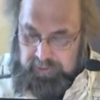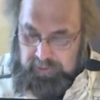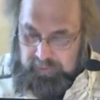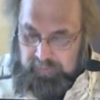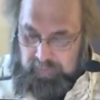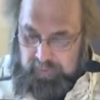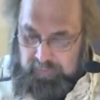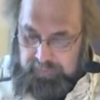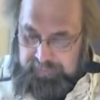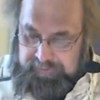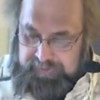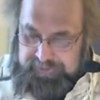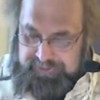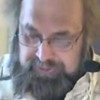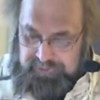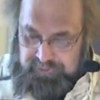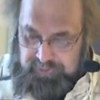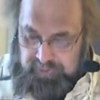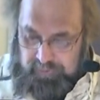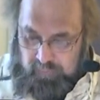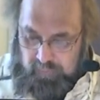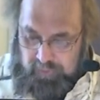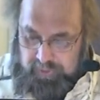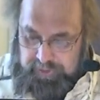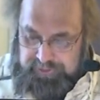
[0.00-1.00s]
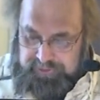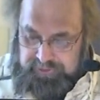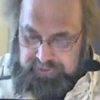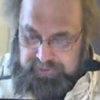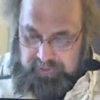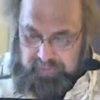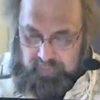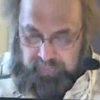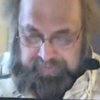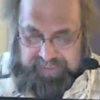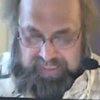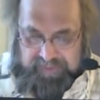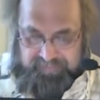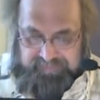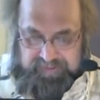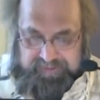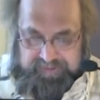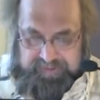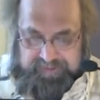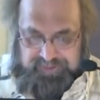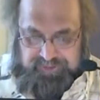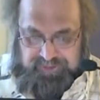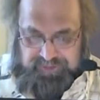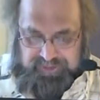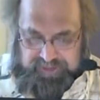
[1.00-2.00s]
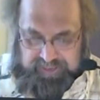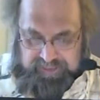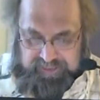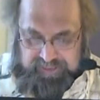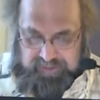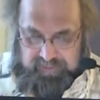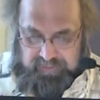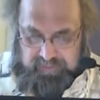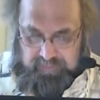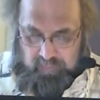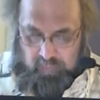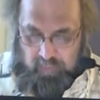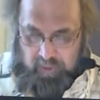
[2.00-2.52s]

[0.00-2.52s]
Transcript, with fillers: Quote, this is the worst we ever did see.